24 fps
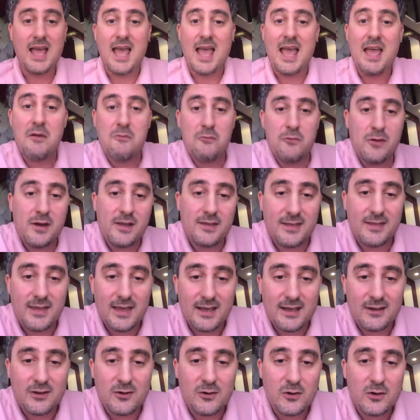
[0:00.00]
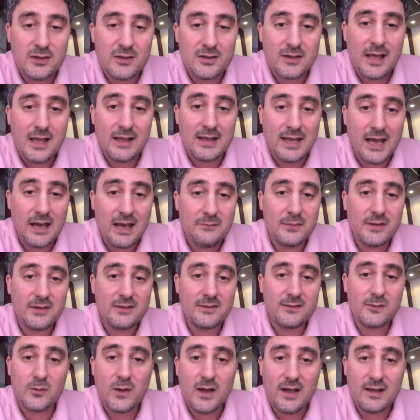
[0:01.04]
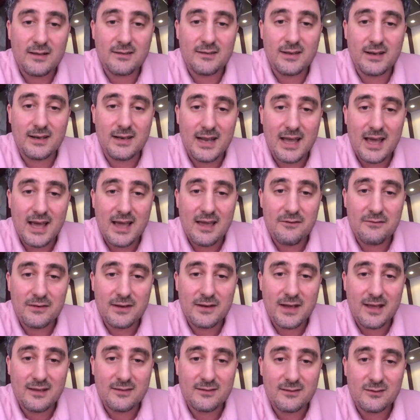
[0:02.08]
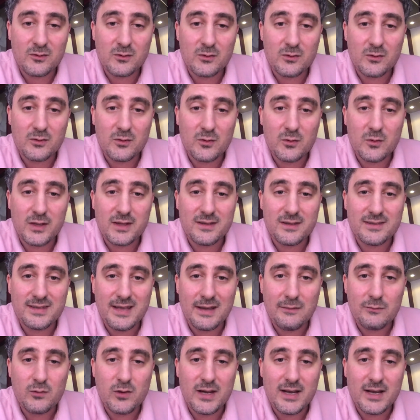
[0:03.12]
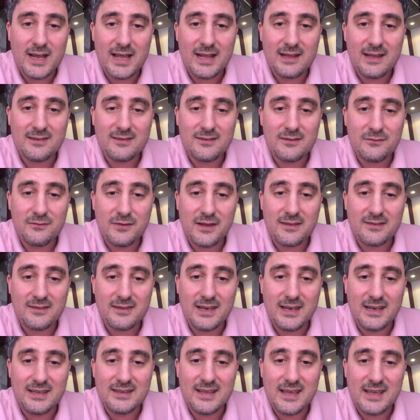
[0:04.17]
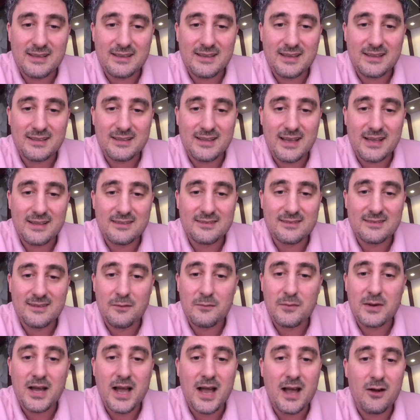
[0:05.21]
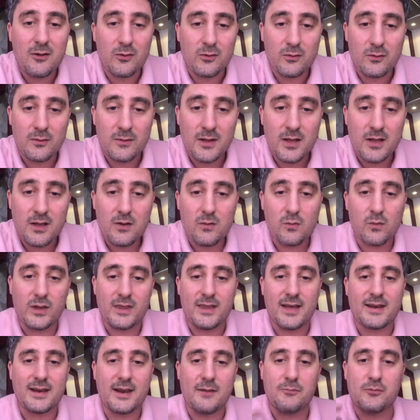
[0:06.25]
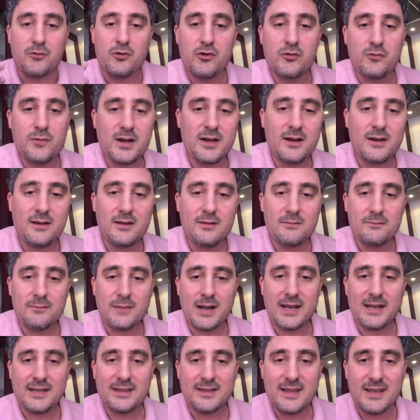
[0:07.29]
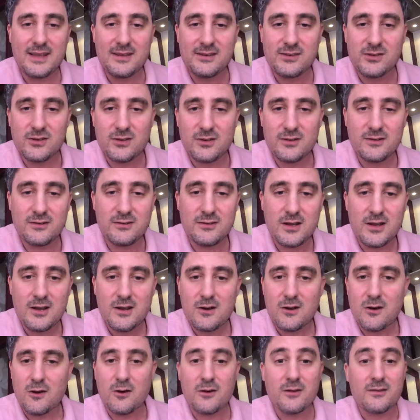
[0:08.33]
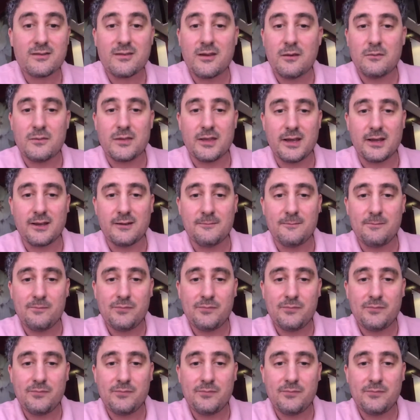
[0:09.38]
Everything good that happened to us in life has to do with someone else facilitating that somehow, with an approval, validation, or something.